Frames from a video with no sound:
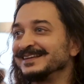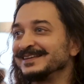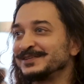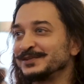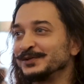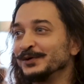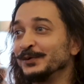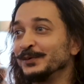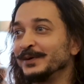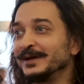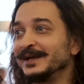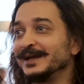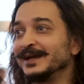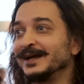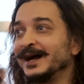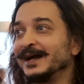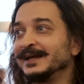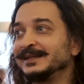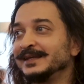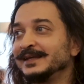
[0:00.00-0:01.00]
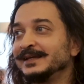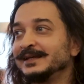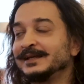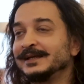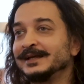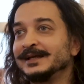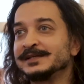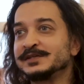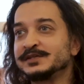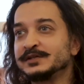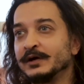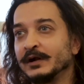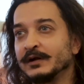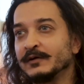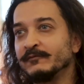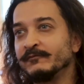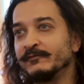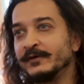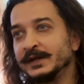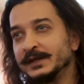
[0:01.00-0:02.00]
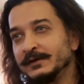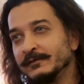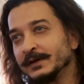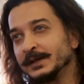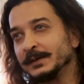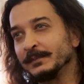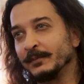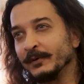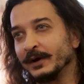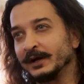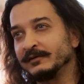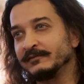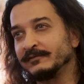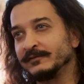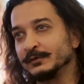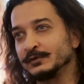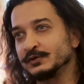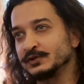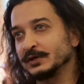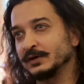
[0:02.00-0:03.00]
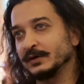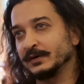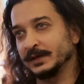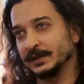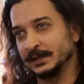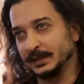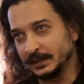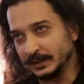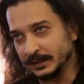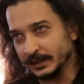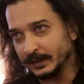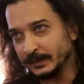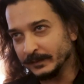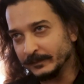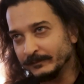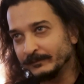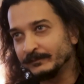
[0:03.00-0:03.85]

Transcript: So I think it's got a very, very bright future in India.